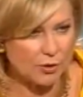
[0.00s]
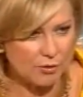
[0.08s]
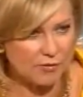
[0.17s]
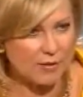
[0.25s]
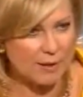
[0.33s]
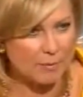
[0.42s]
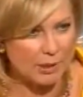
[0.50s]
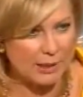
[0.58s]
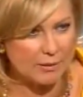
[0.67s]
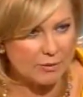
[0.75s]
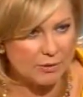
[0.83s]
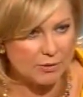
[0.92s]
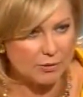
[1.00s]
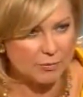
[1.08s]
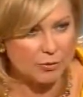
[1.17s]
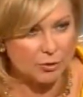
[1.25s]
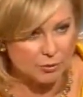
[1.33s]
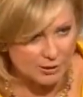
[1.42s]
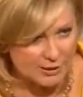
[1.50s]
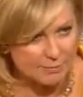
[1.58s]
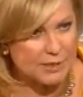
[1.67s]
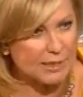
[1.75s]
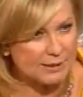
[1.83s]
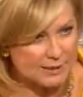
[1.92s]
her family, your
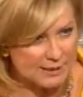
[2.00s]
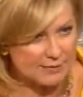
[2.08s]
stepdad and